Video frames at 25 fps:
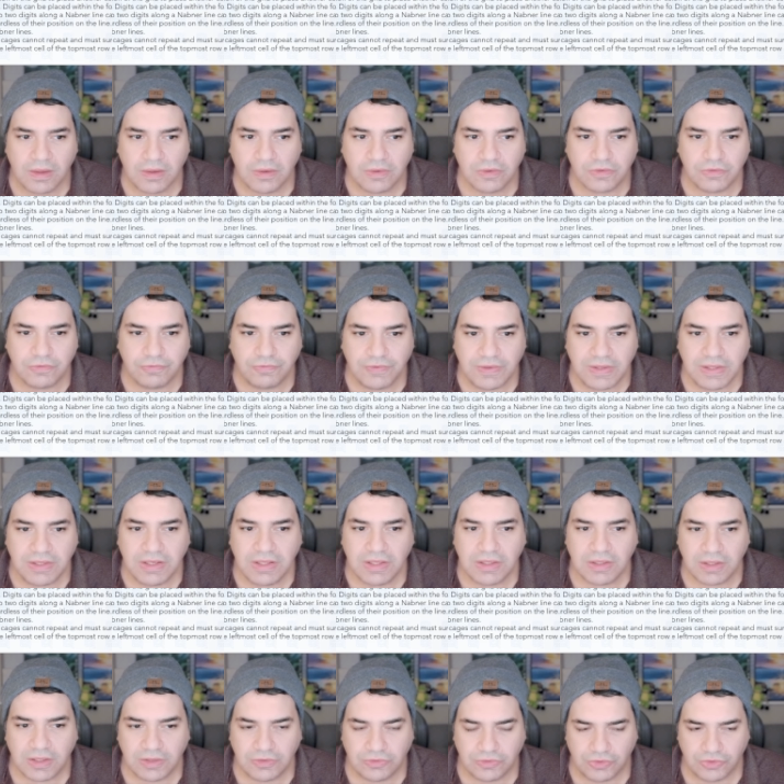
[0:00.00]
revealing
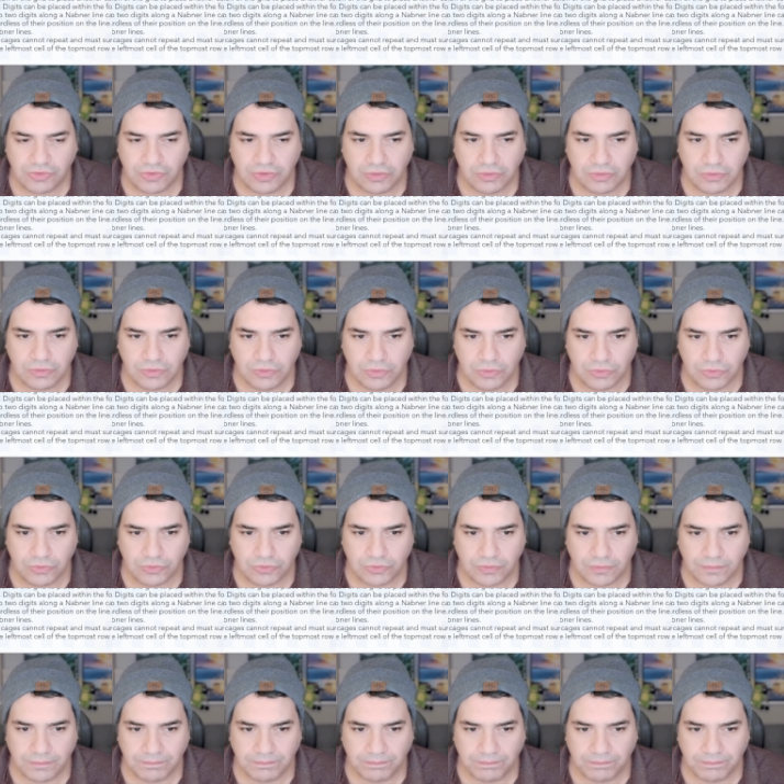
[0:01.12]
additional clues.